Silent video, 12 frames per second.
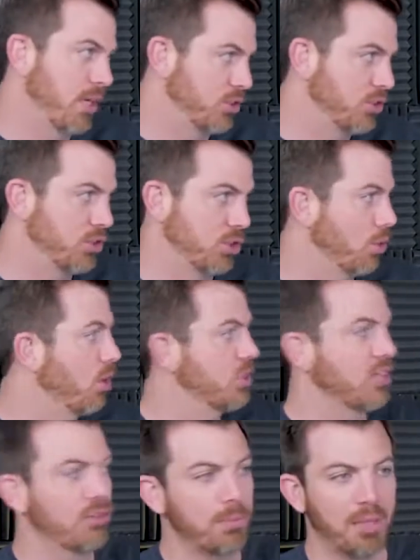messages
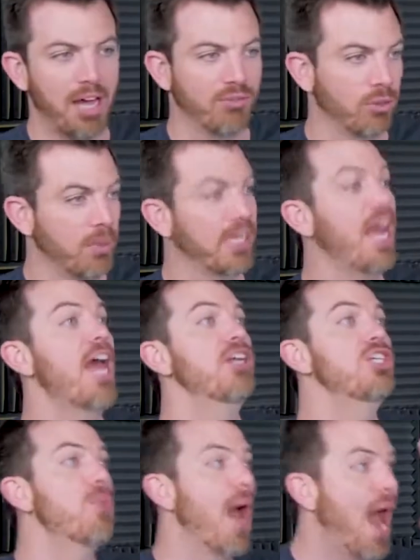across every platform like,
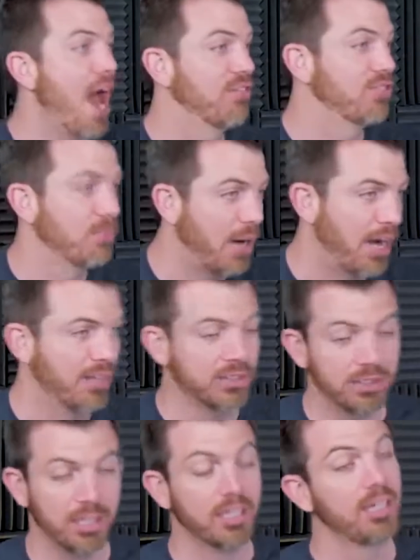Ed, you have to buy
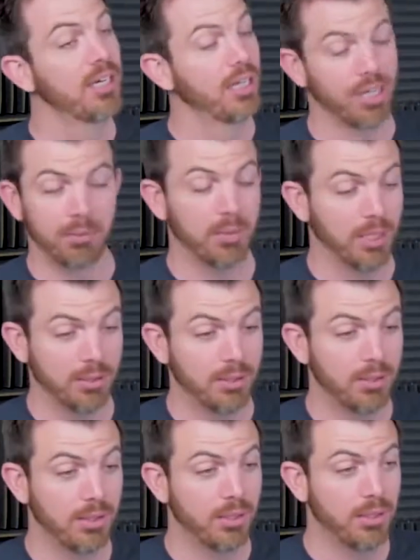this thing. And I'm like,
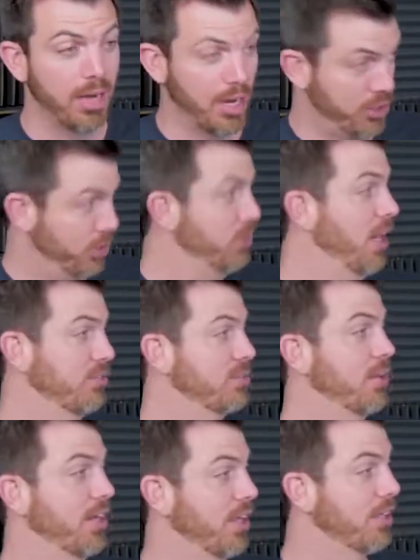I do have
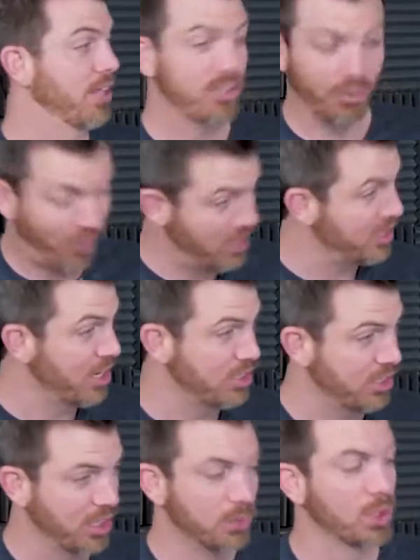to buy that. That's a
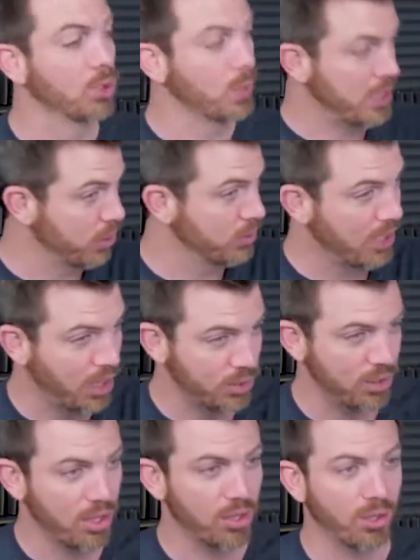fantastic thing. It was a
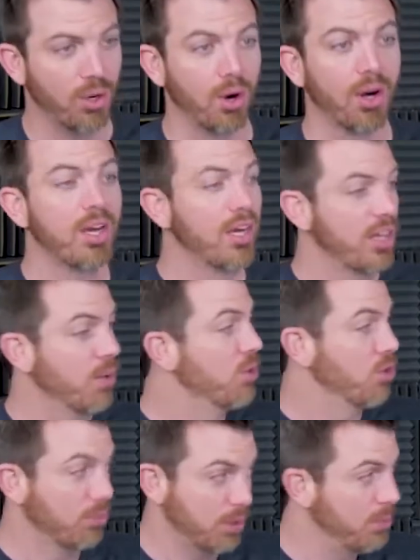$300,000 car that
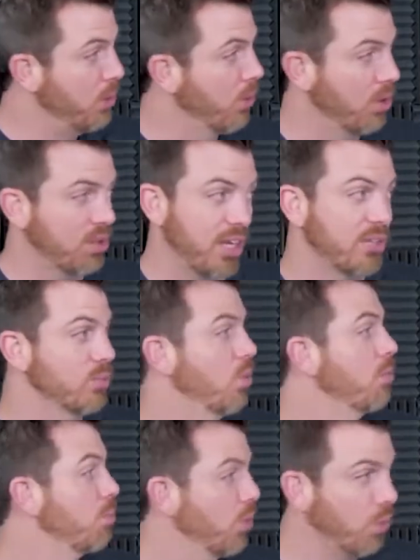would normally be worth like
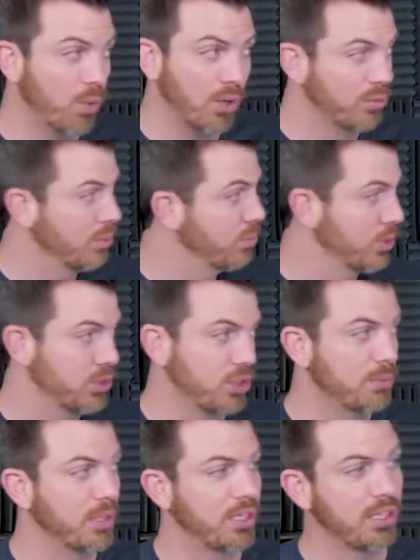
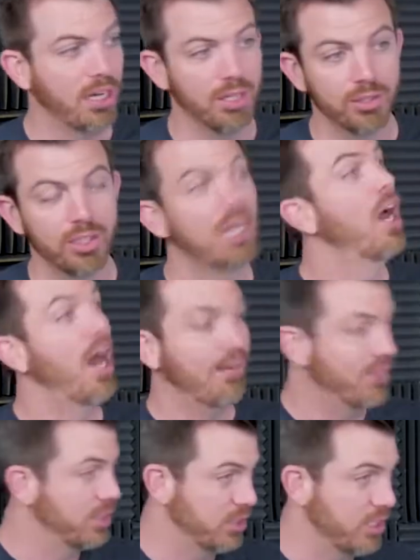$1.2 million,
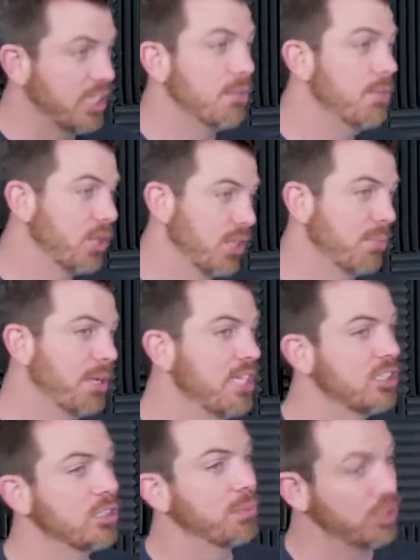obviously in a million
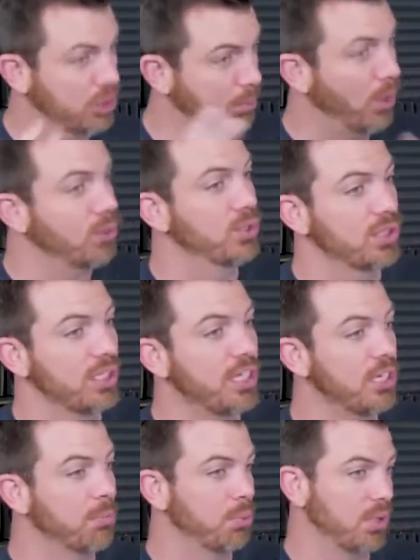pieces, but supposedly
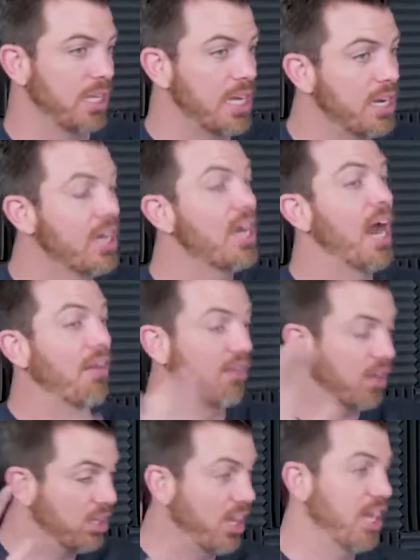complete. And
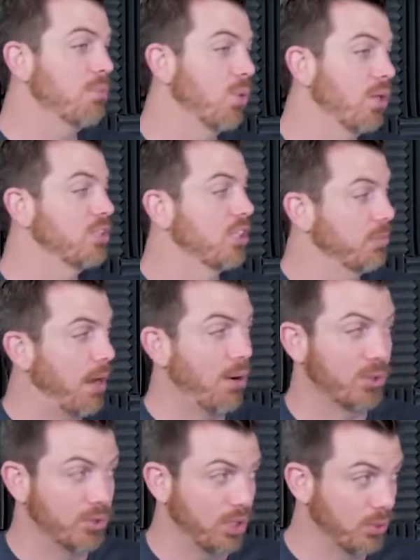the claim was that the
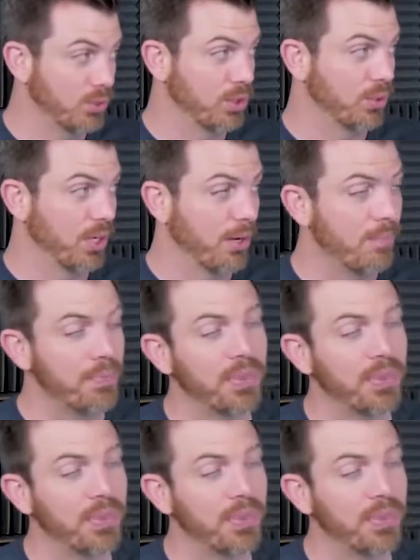powertrain was okay.